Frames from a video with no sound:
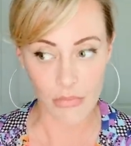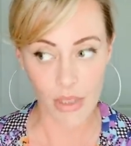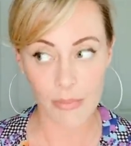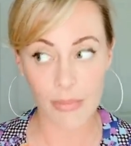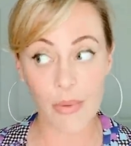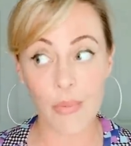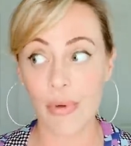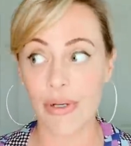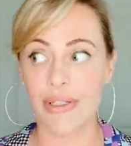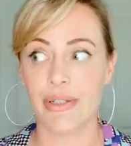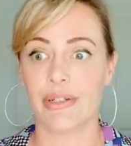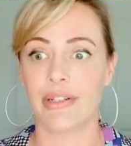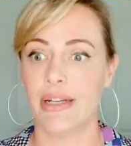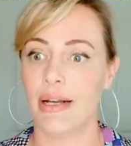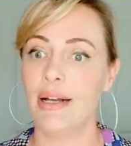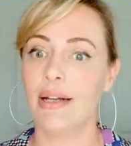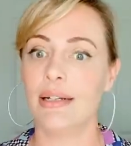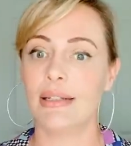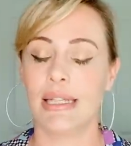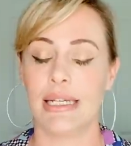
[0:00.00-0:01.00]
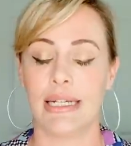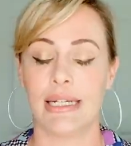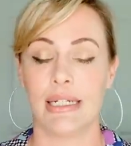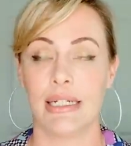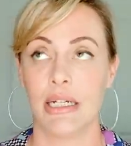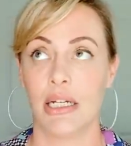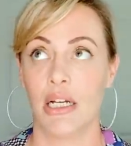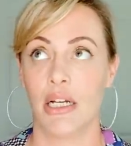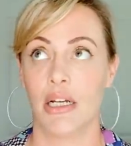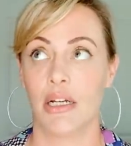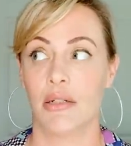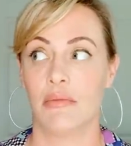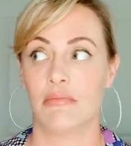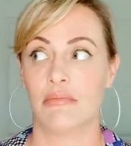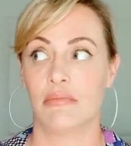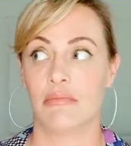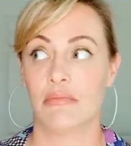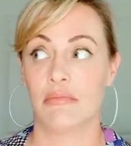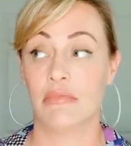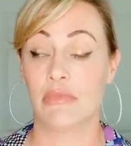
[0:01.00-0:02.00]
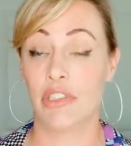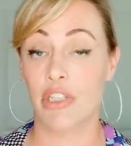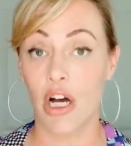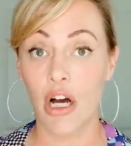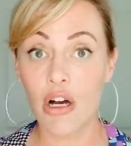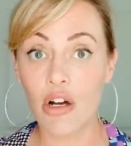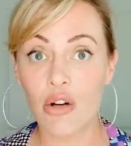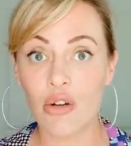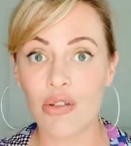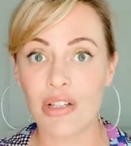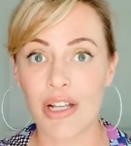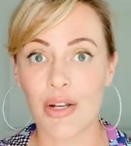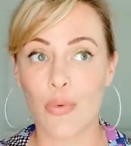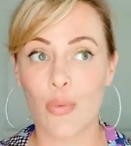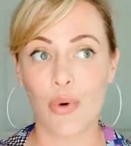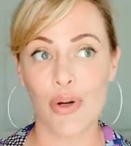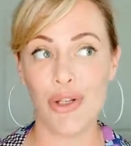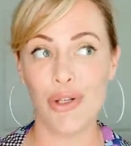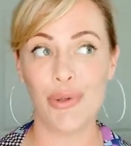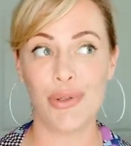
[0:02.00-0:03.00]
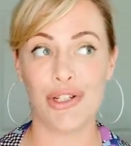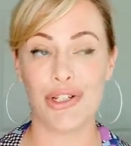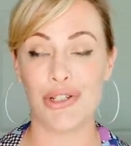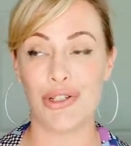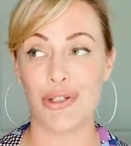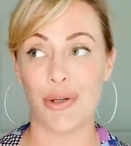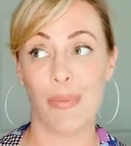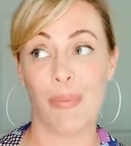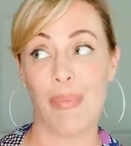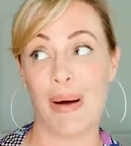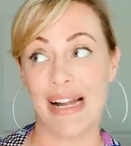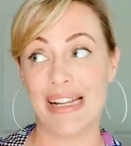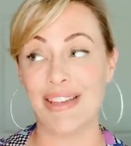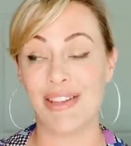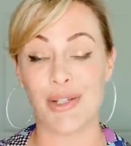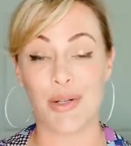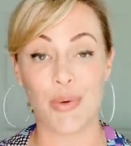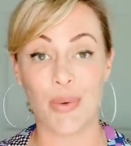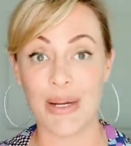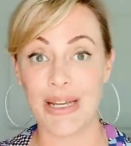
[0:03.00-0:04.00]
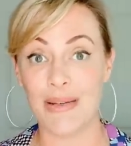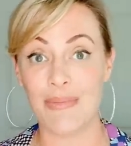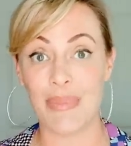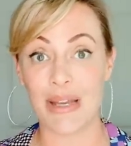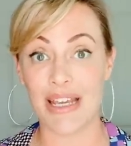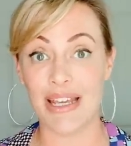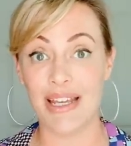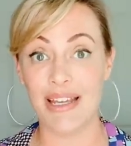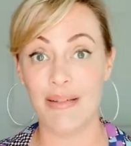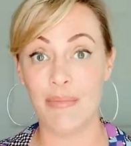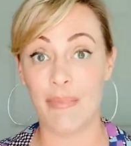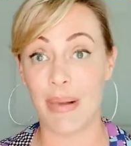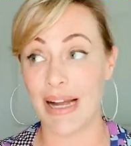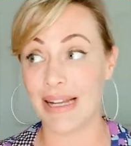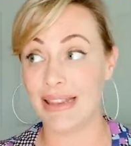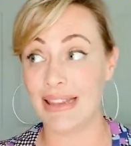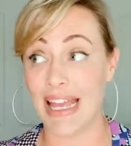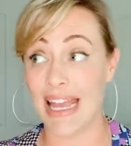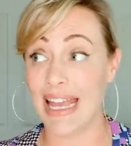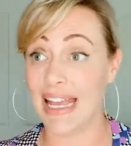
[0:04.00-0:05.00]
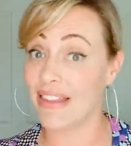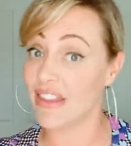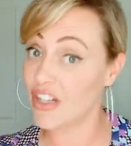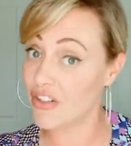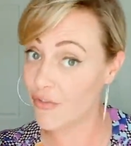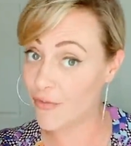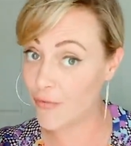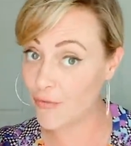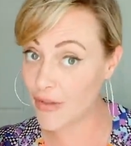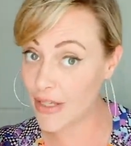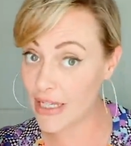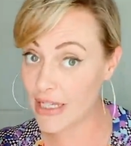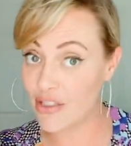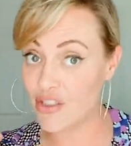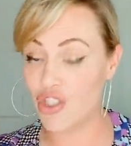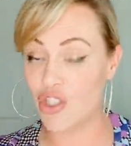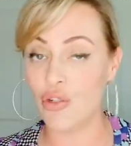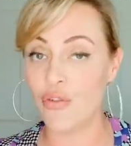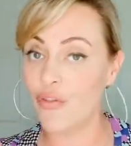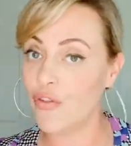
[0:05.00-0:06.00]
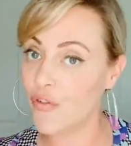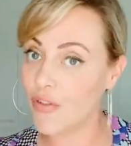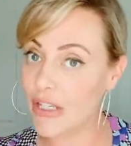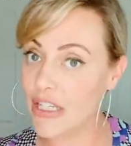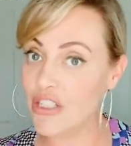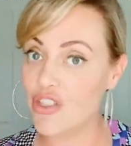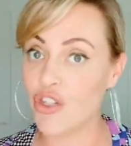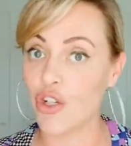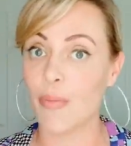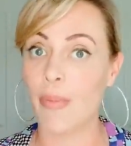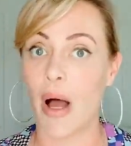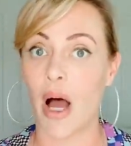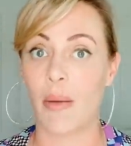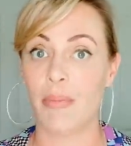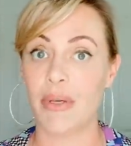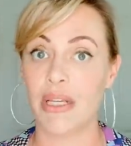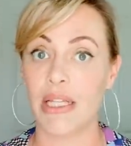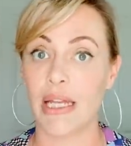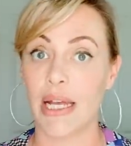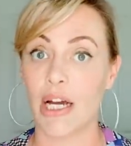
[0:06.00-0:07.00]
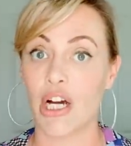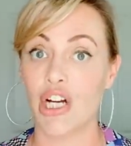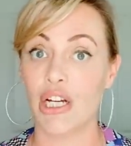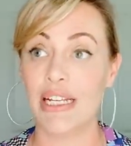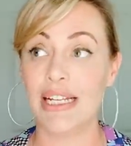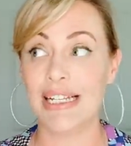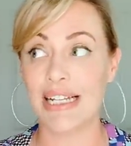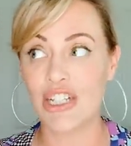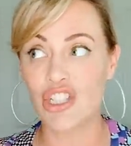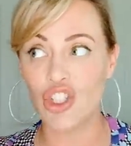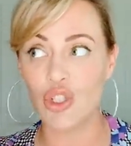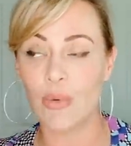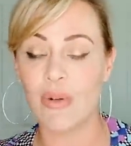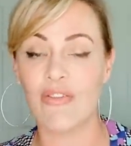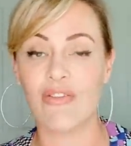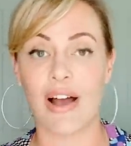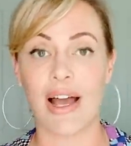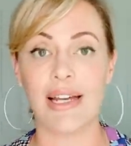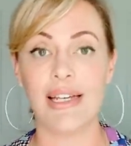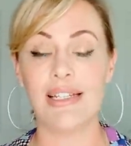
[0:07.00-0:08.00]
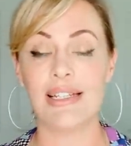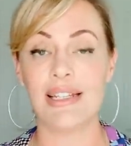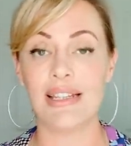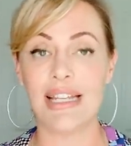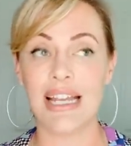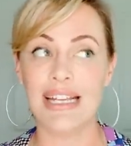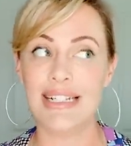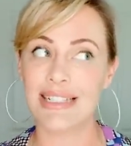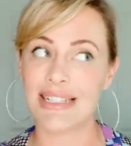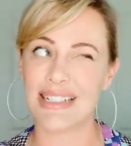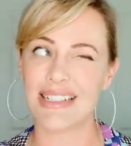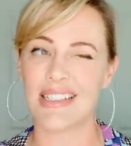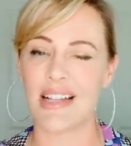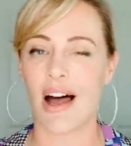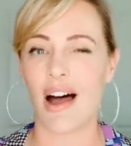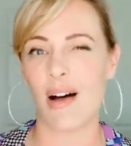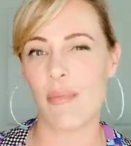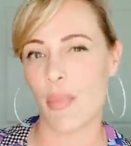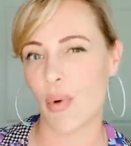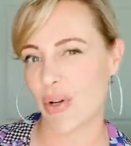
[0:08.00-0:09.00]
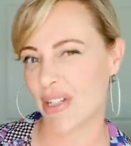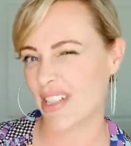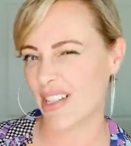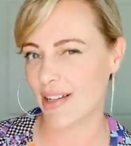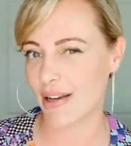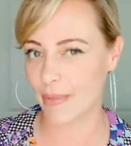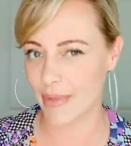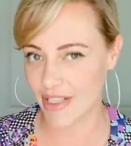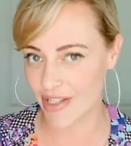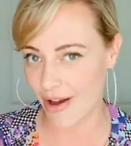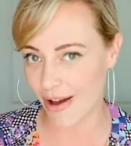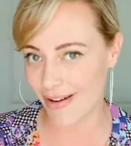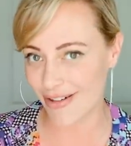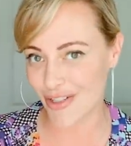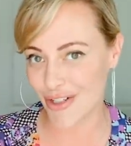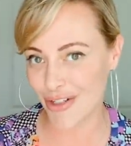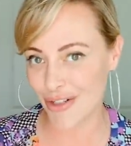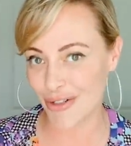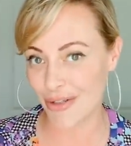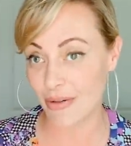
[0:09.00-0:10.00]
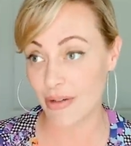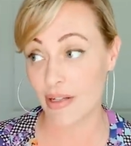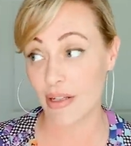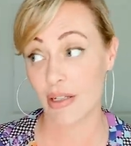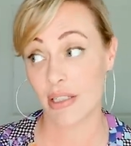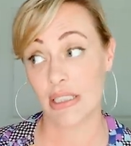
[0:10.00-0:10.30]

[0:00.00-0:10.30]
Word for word: But when you're young, like, no, like, what are you going to do? Bite the queen bee, bite the hand that feeds you, feeds your popularity, gets you invited to things, gets the hot boys to come and talk to you.